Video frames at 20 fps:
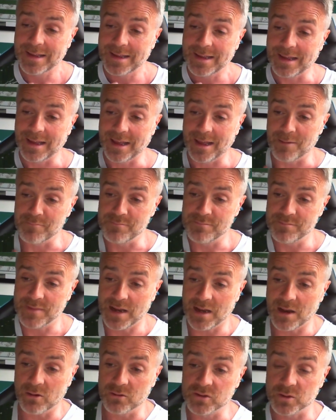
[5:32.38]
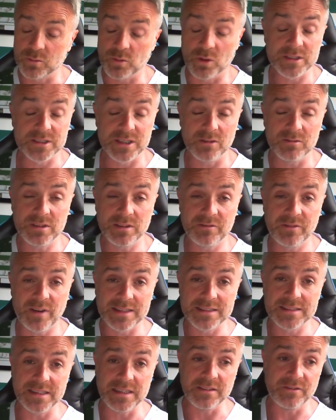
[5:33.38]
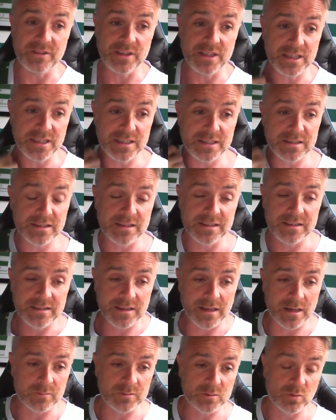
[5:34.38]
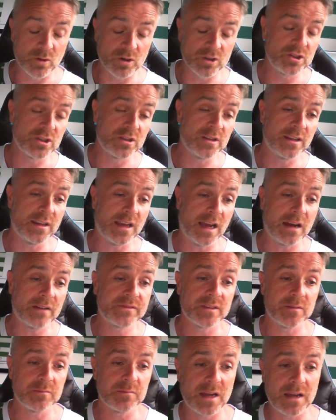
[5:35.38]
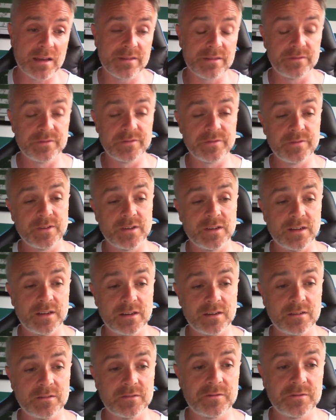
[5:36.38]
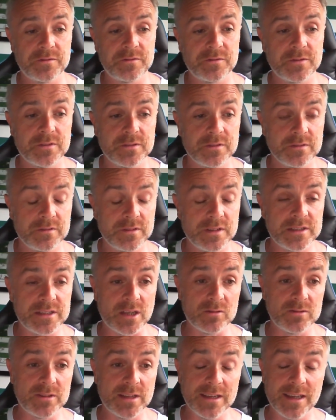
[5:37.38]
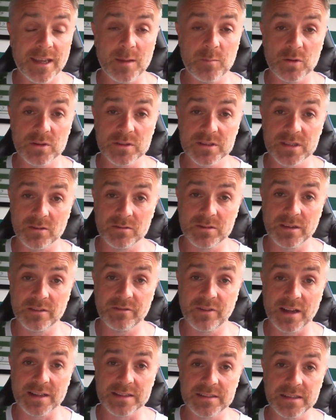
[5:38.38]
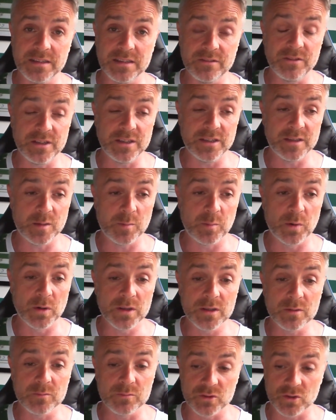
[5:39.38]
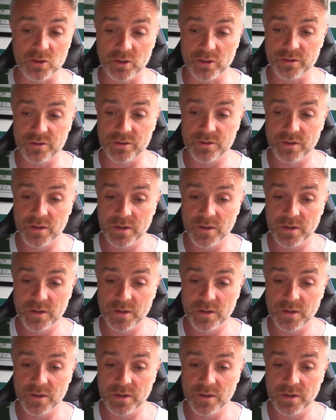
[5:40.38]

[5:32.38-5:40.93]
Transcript: I also watch Celtic Fans TV, and I was watching the aftermath of the Celtic game on Celtic Fans TV, and the boy that was on